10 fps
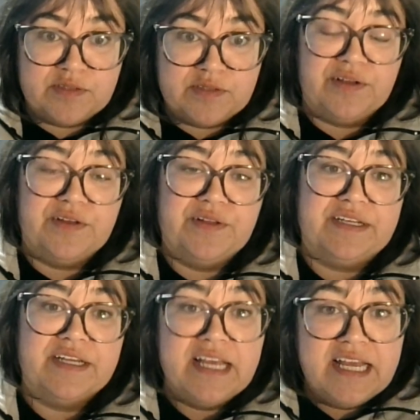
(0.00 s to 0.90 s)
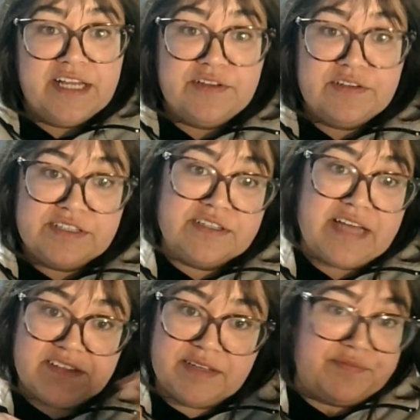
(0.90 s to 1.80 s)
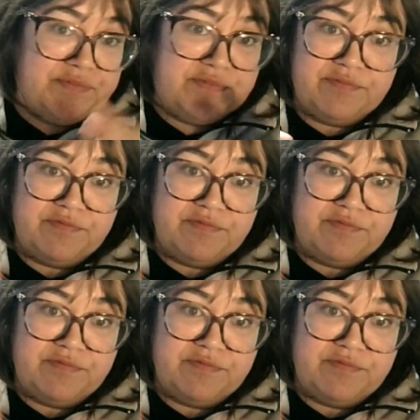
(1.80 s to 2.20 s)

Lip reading: soil, and you still have some